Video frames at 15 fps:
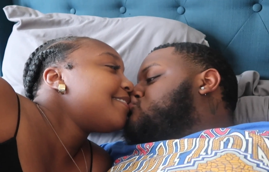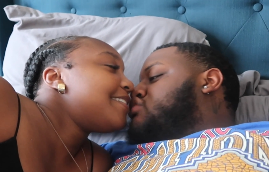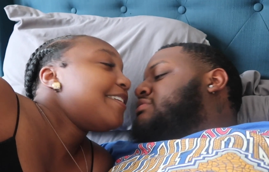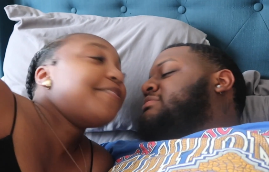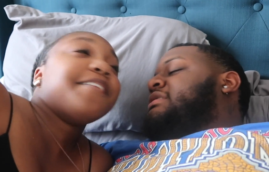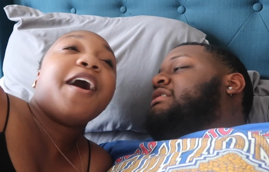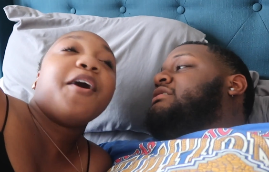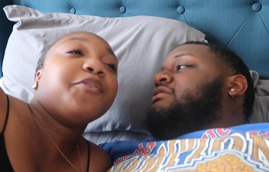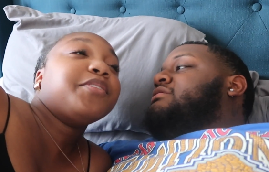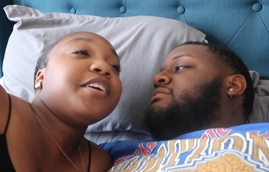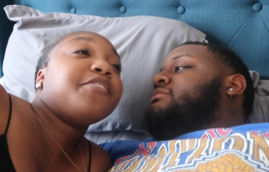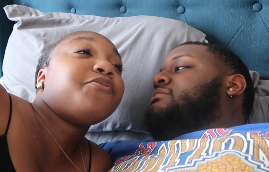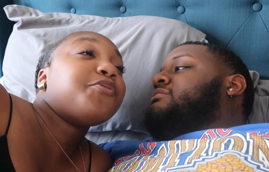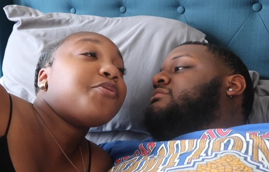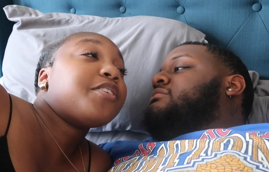Speaker 1: If,
Speaker 2: only
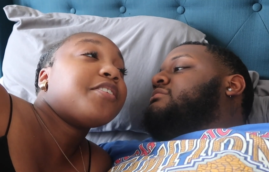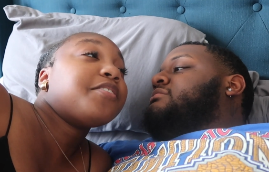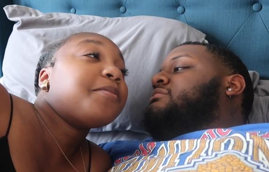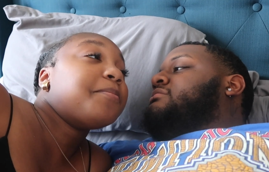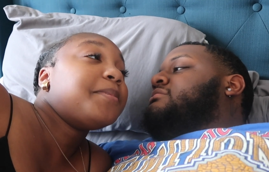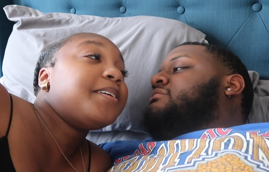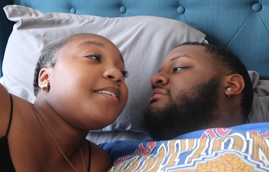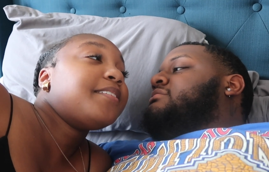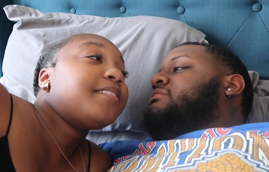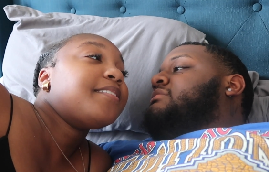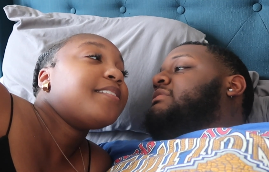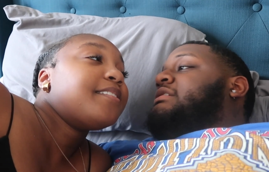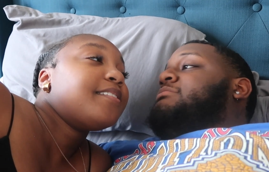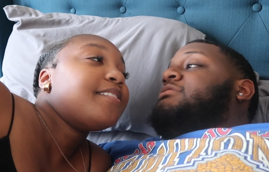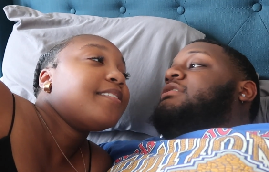if you cuddle me.
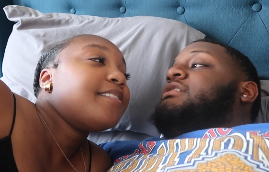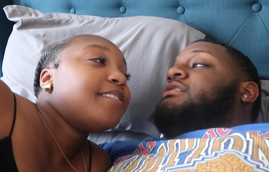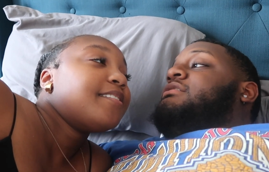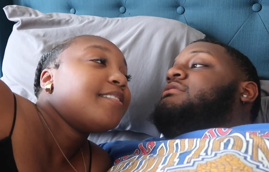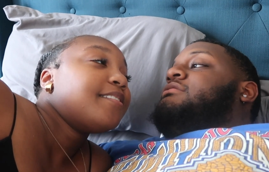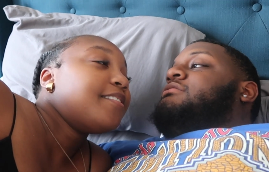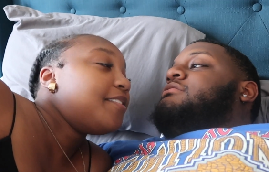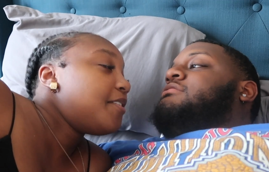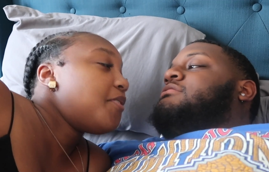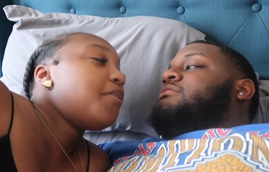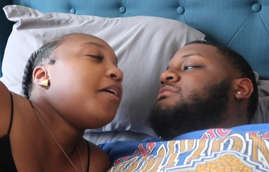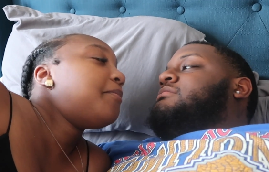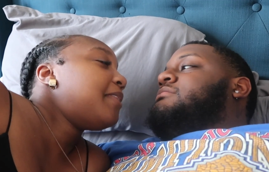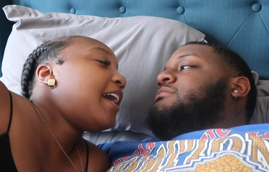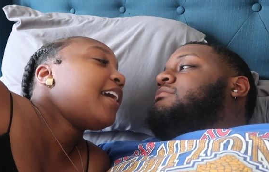
Speaker 1: Give me a kiss.
Speaker 2: No,
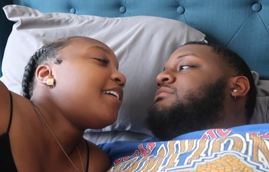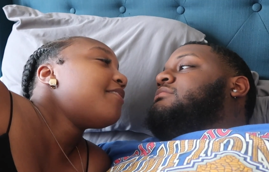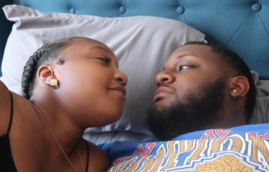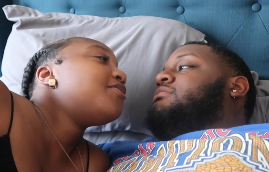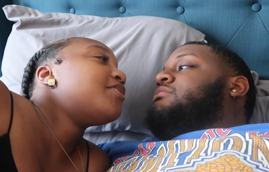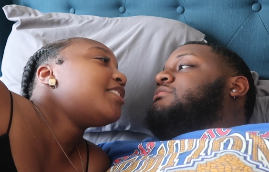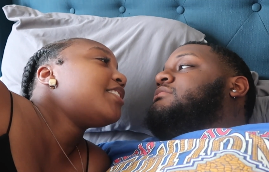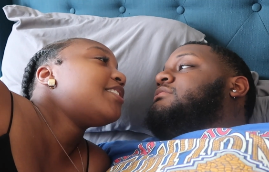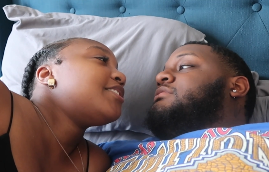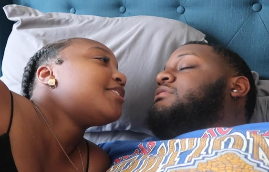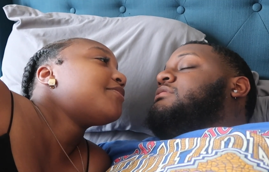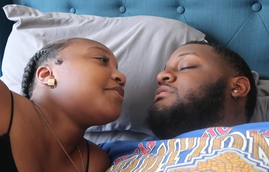I'm not giving you a kiss